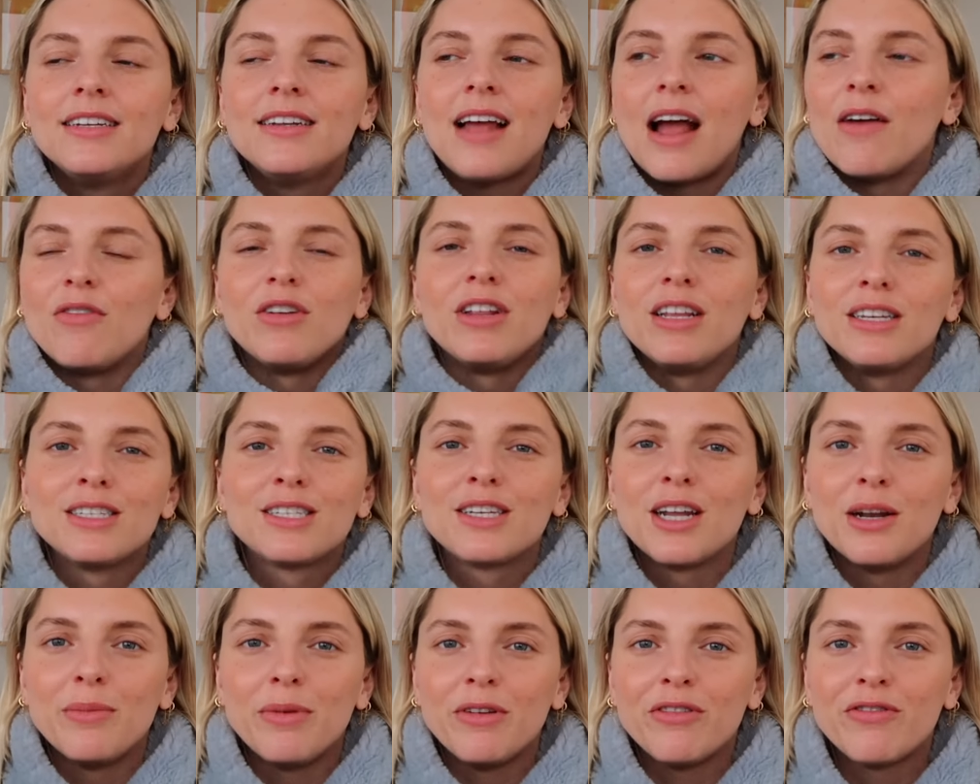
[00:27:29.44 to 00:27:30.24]
everything's
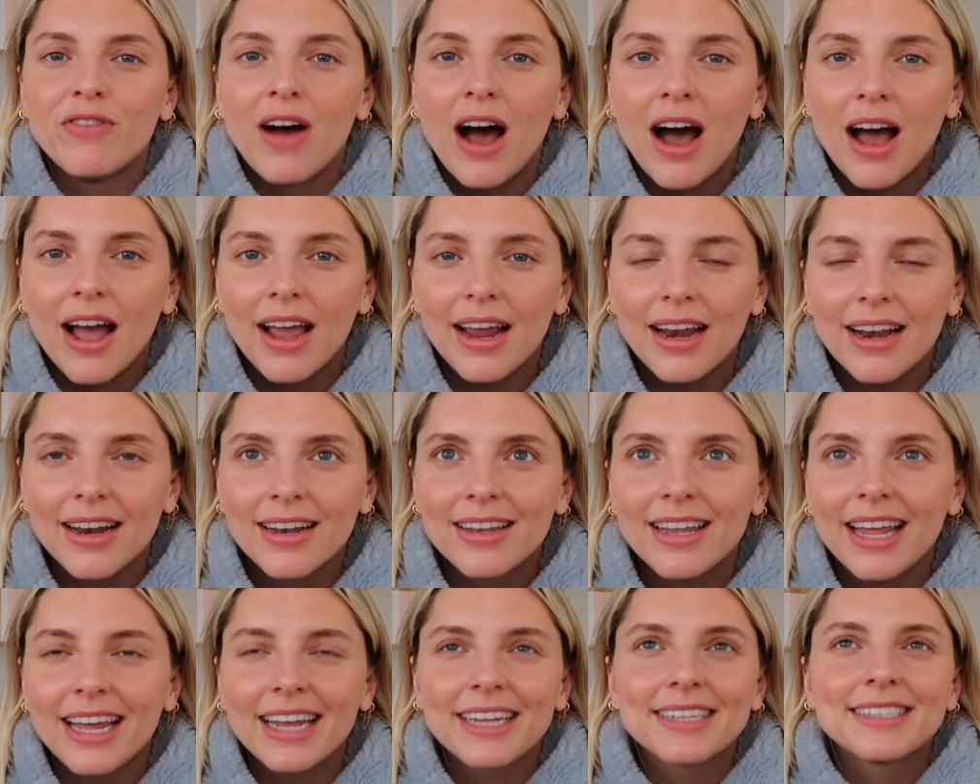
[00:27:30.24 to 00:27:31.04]
gonna be fine.
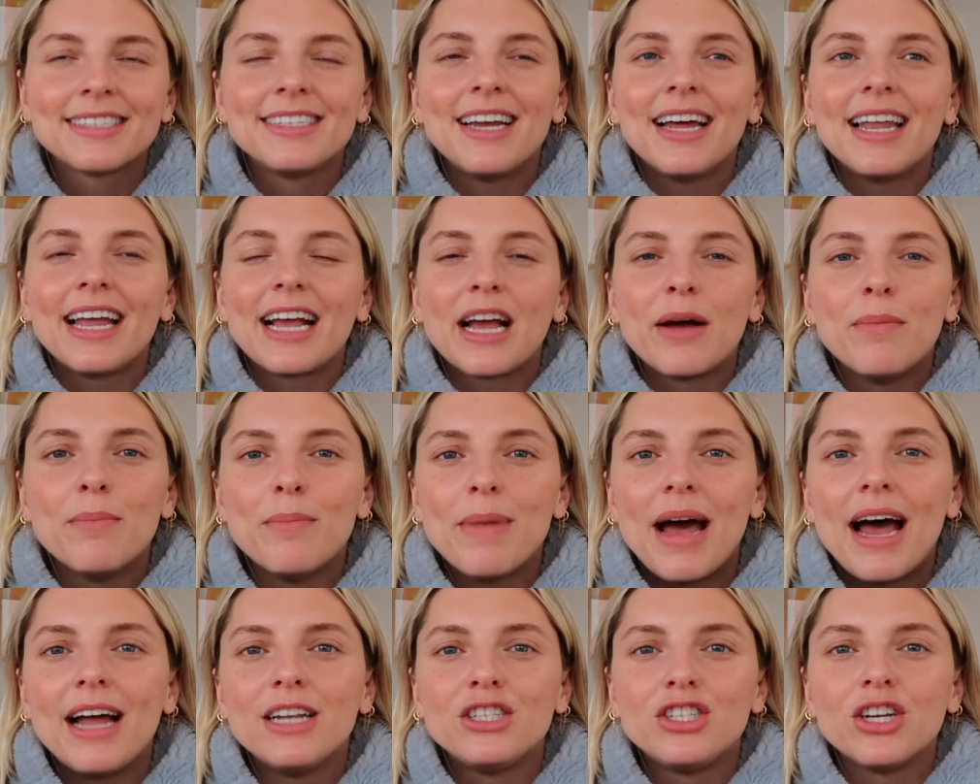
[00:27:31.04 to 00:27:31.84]
Like, it's not, like, a
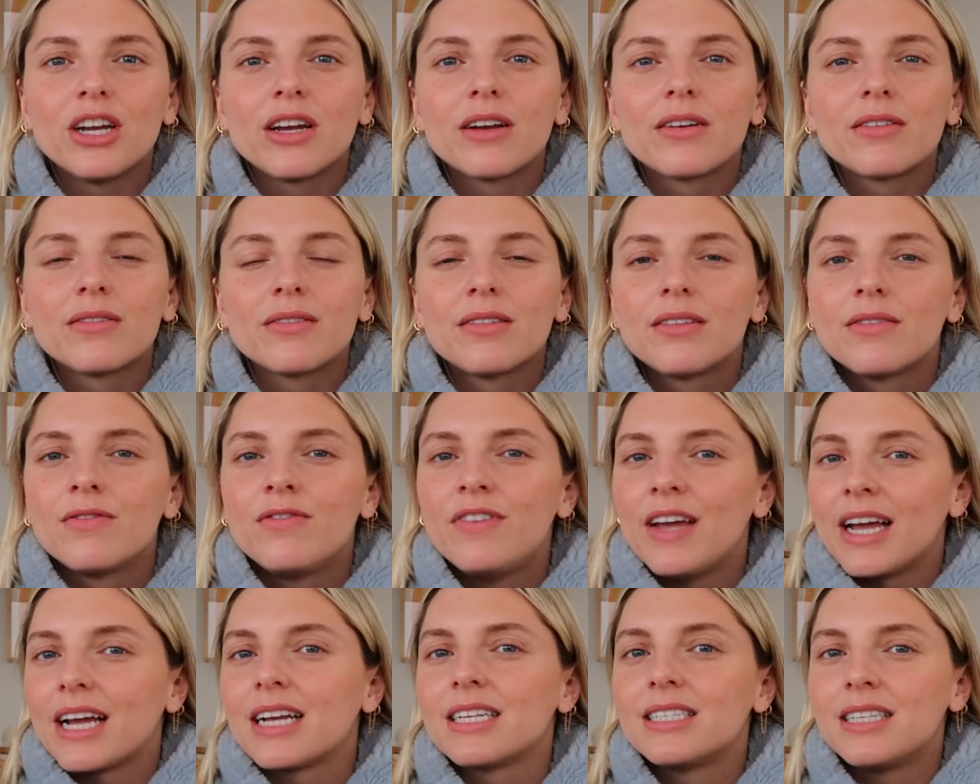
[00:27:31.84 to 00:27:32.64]
magic
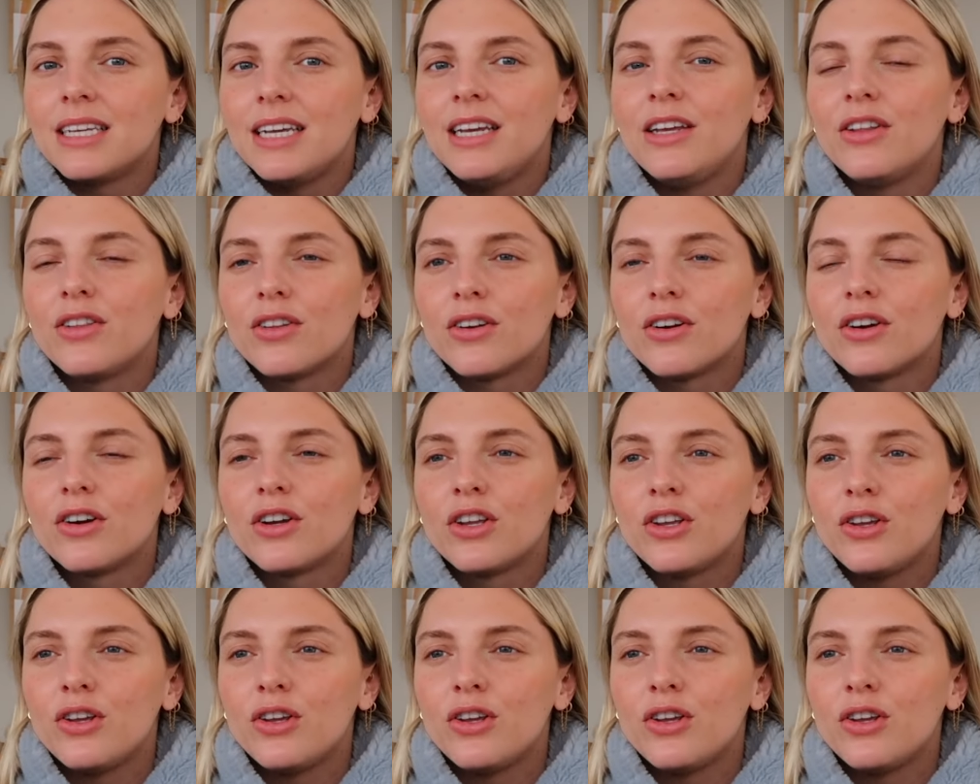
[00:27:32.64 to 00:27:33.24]
fix either.